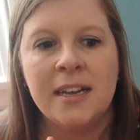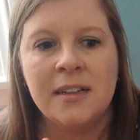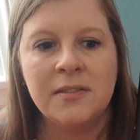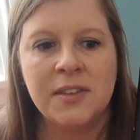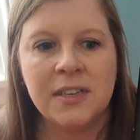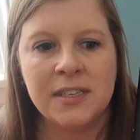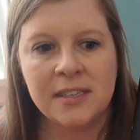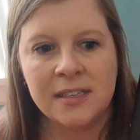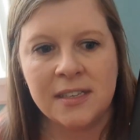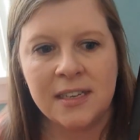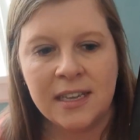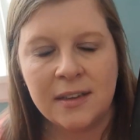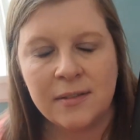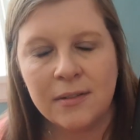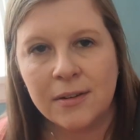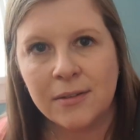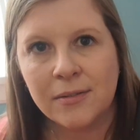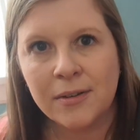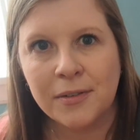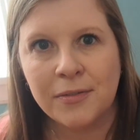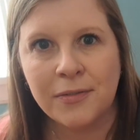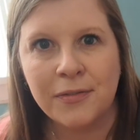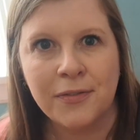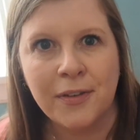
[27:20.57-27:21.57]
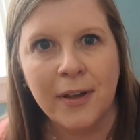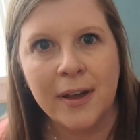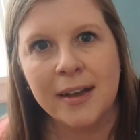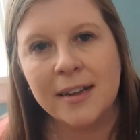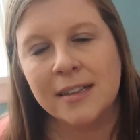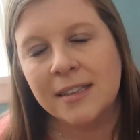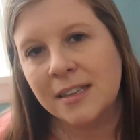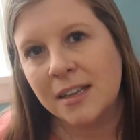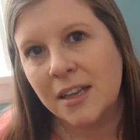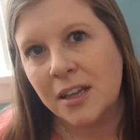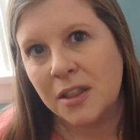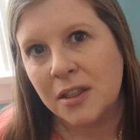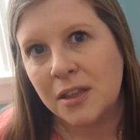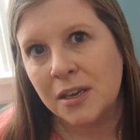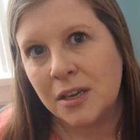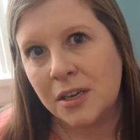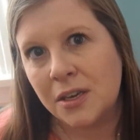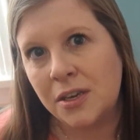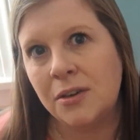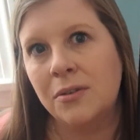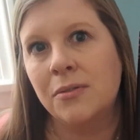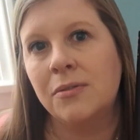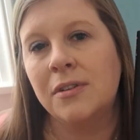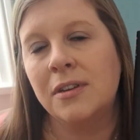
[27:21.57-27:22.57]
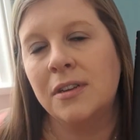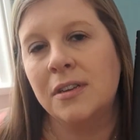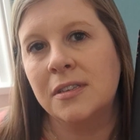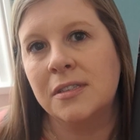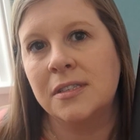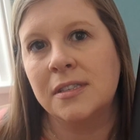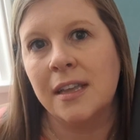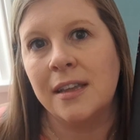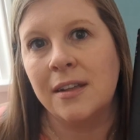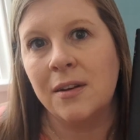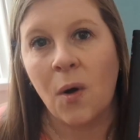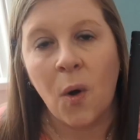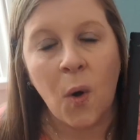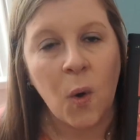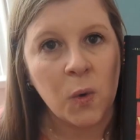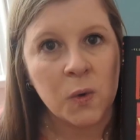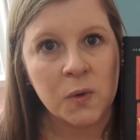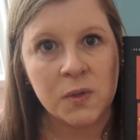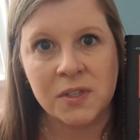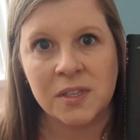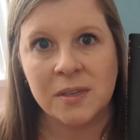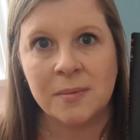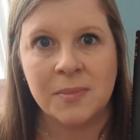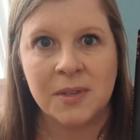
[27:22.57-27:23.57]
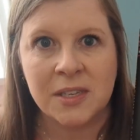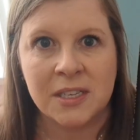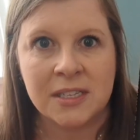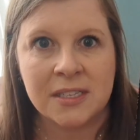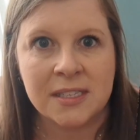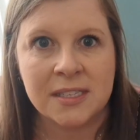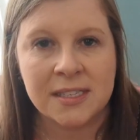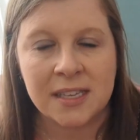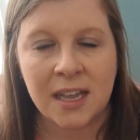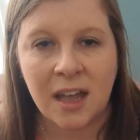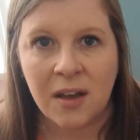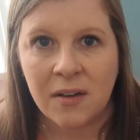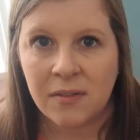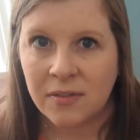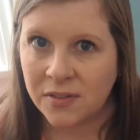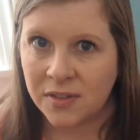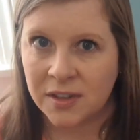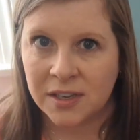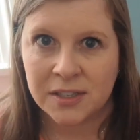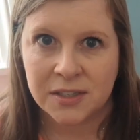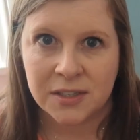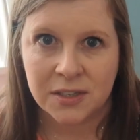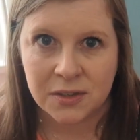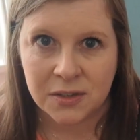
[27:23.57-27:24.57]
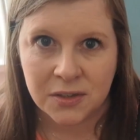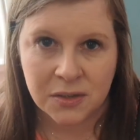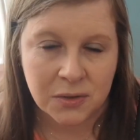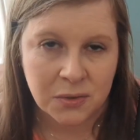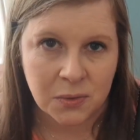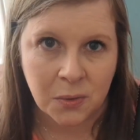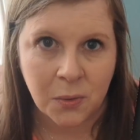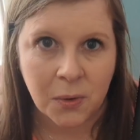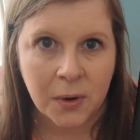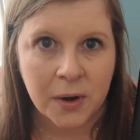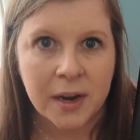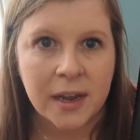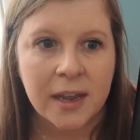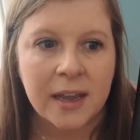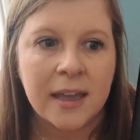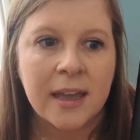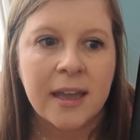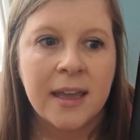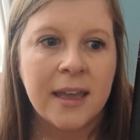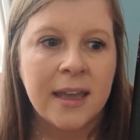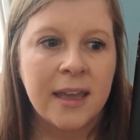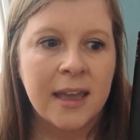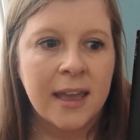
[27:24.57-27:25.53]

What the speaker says: doesn't even reflect the cuteness and wholesomeness of this story.